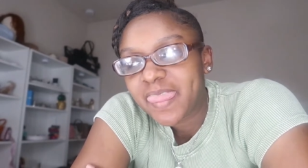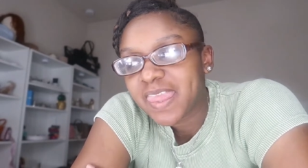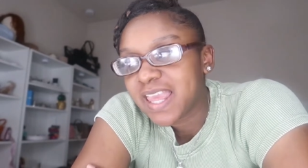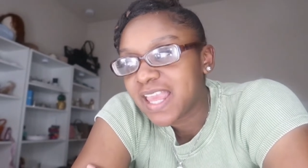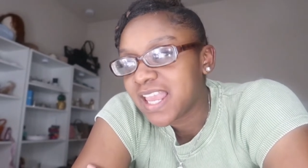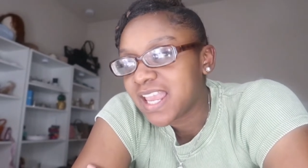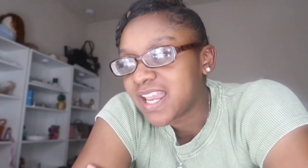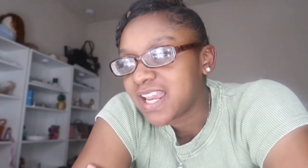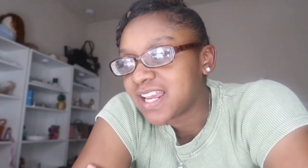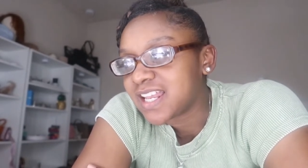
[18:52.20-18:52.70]

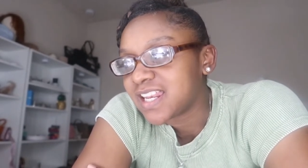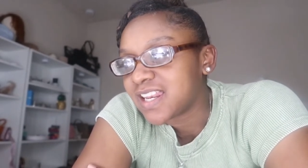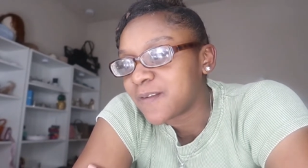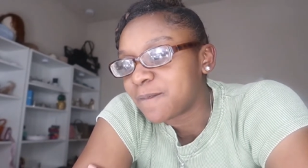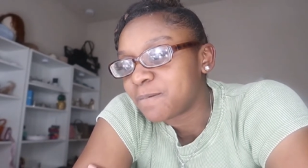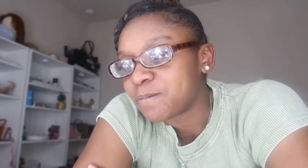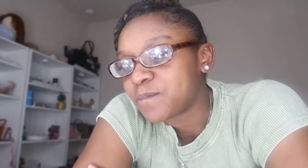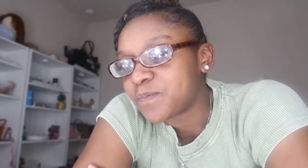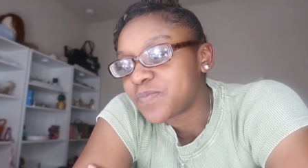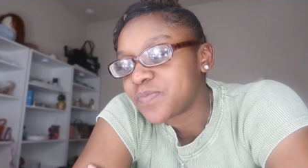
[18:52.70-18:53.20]
And
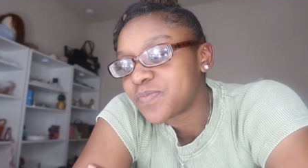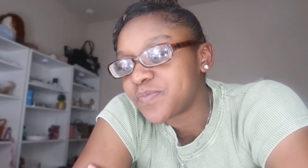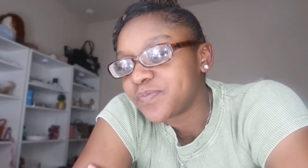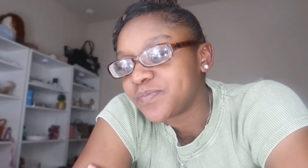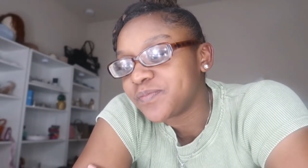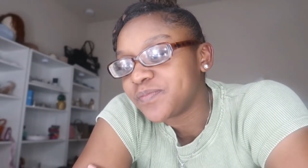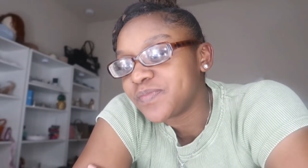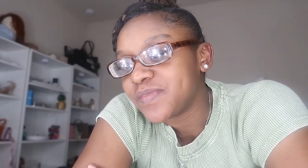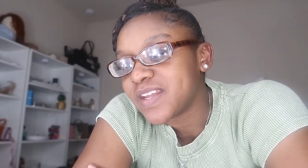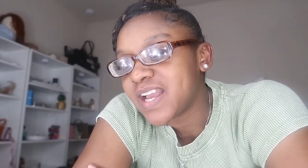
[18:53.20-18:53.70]

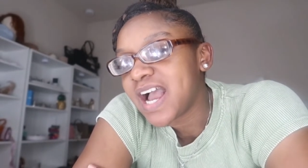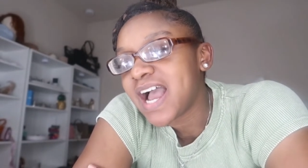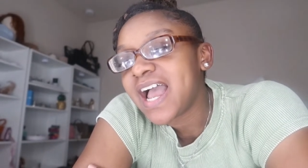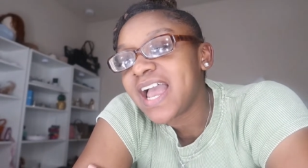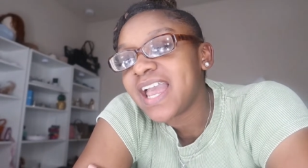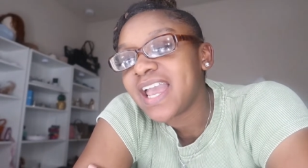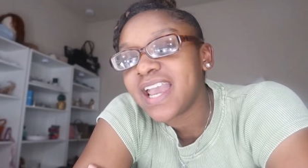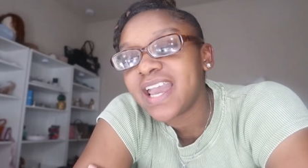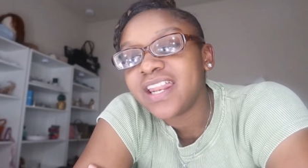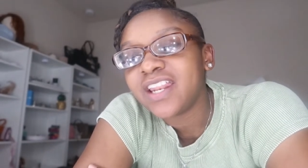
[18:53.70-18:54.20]
I
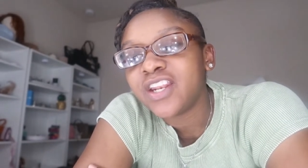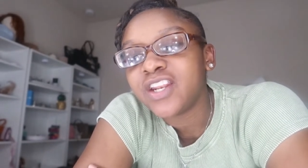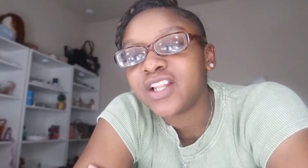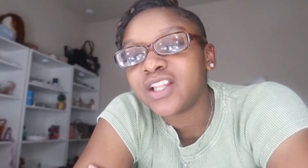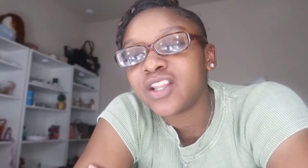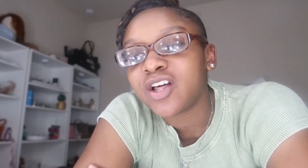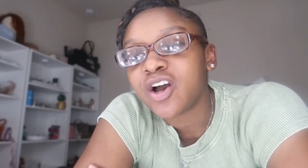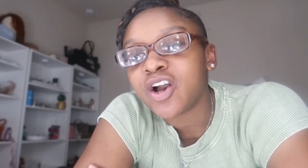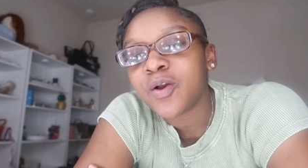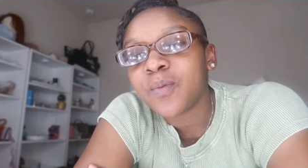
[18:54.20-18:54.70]
had an
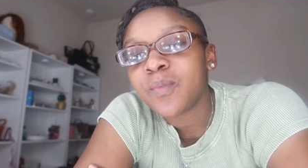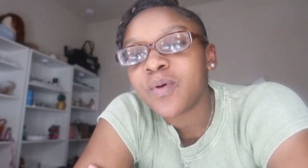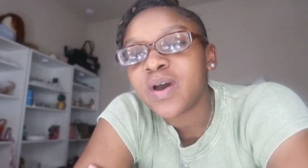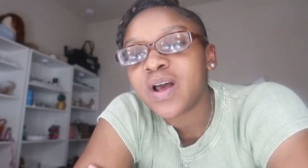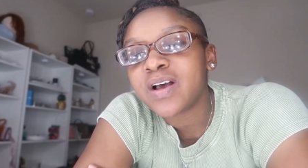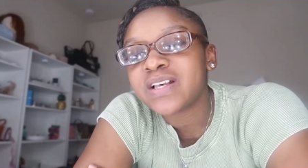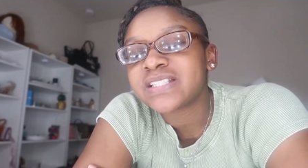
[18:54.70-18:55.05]
alarm on.